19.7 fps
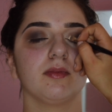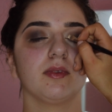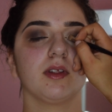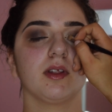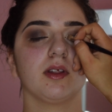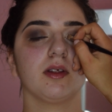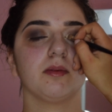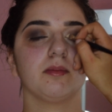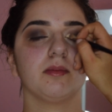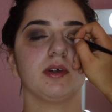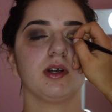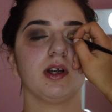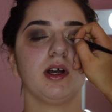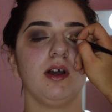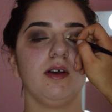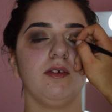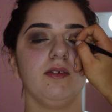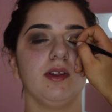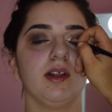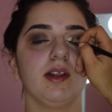and I'm just
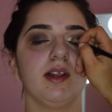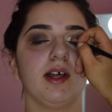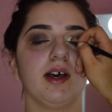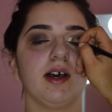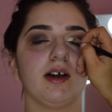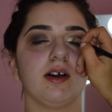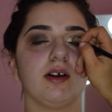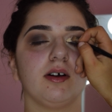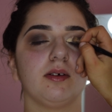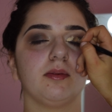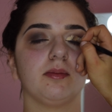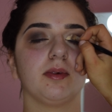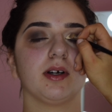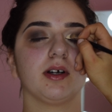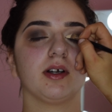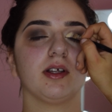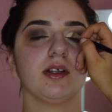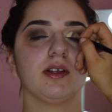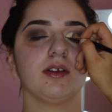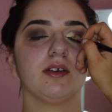putting that in the inner corner of
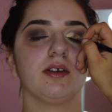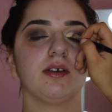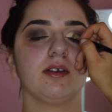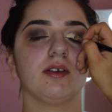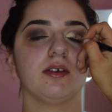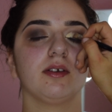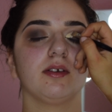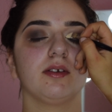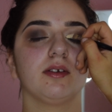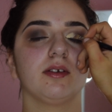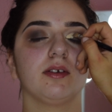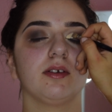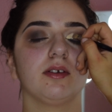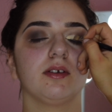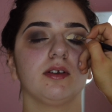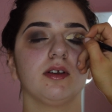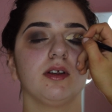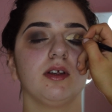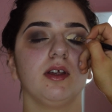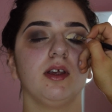the eye to
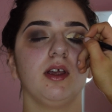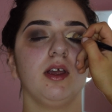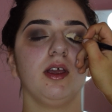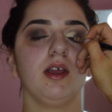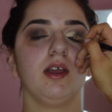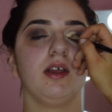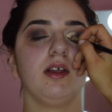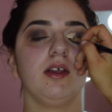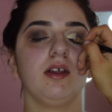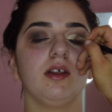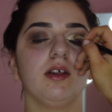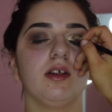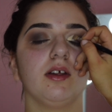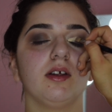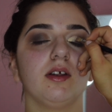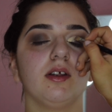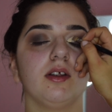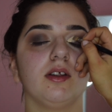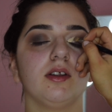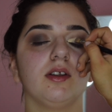lighten things up a bit
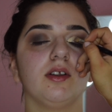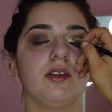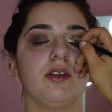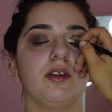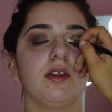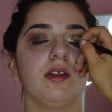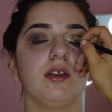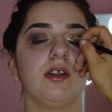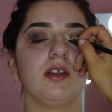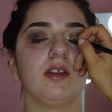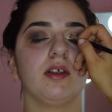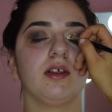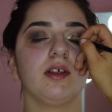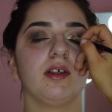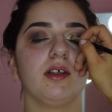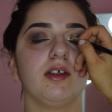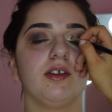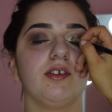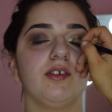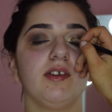and
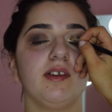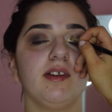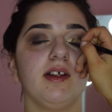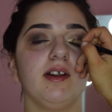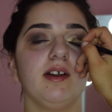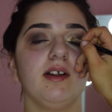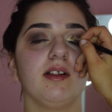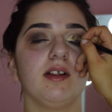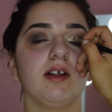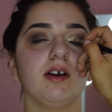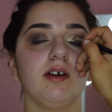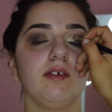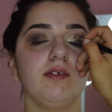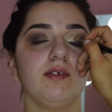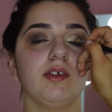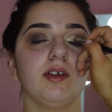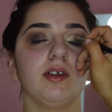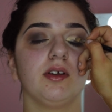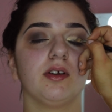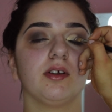put down a sticky
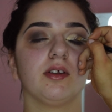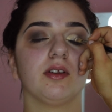base